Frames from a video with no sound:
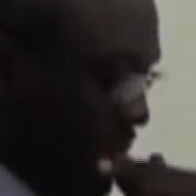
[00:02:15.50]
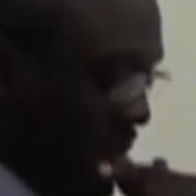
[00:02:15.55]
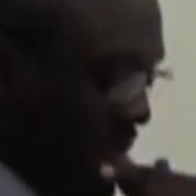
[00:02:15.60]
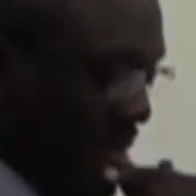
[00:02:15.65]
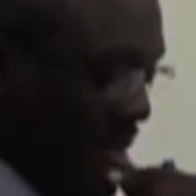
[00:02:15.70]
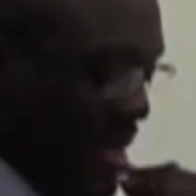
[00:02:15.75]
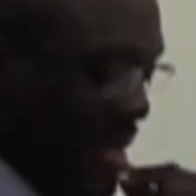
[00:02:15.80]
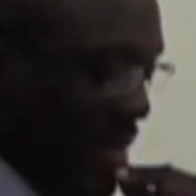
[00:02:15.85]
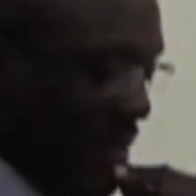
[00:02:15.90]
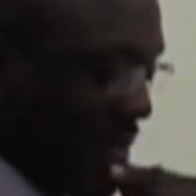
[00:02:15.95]
some
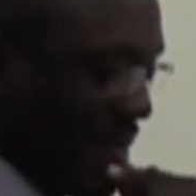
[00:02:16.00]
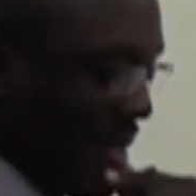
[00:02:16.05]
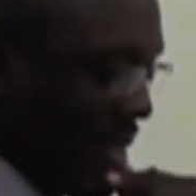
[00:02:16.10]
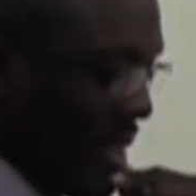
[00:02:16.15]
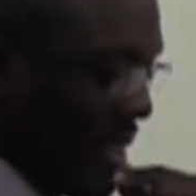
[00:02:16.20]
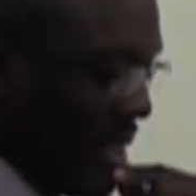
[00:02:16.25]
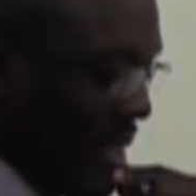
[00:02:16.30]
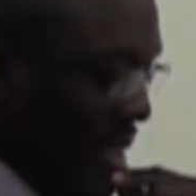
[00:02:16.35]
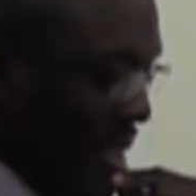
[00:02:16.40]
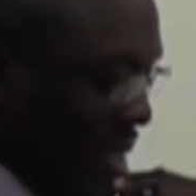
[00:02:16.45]

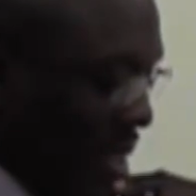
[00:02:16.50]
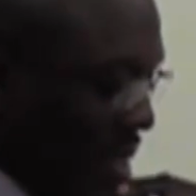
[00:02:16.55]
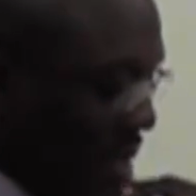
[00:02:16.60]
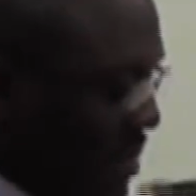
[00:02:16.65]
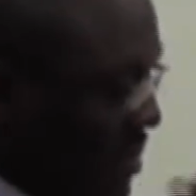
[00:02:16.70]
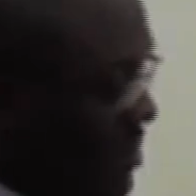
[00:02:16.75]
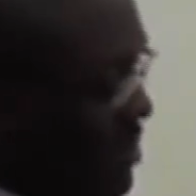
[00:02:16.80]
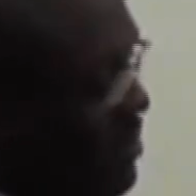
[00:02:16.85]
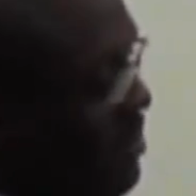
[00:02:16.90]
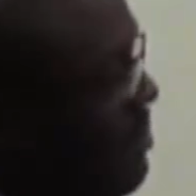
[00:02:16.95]
steps
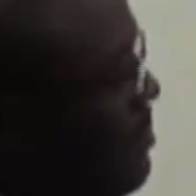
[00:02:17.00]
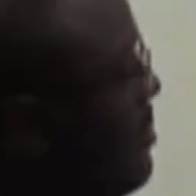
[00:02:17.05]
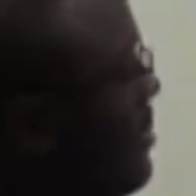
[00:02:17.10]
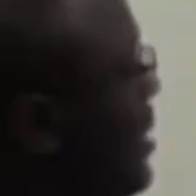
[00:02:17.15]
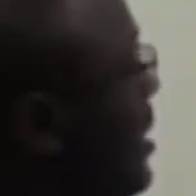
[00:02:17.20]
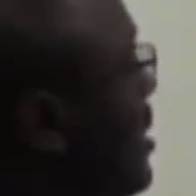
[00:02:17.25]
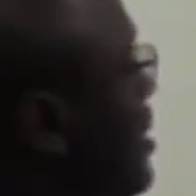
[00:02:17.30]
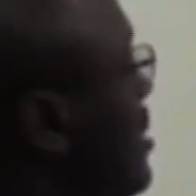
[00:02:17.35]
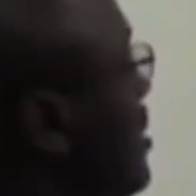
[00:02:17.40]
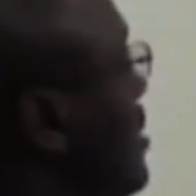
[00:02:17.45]

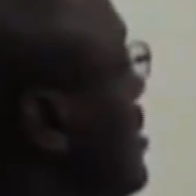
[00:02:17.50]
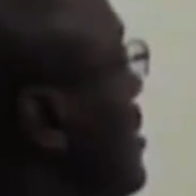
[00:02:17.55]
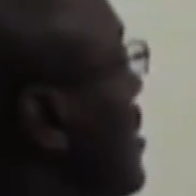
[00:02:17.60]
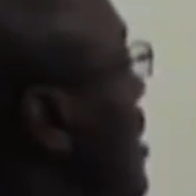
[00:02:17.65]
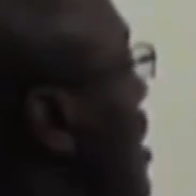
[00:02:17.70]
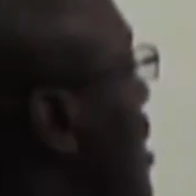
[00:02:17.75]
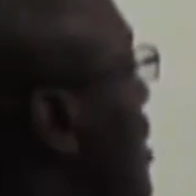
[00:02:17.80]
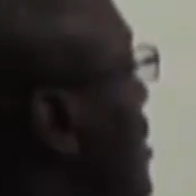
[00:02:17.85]
because it's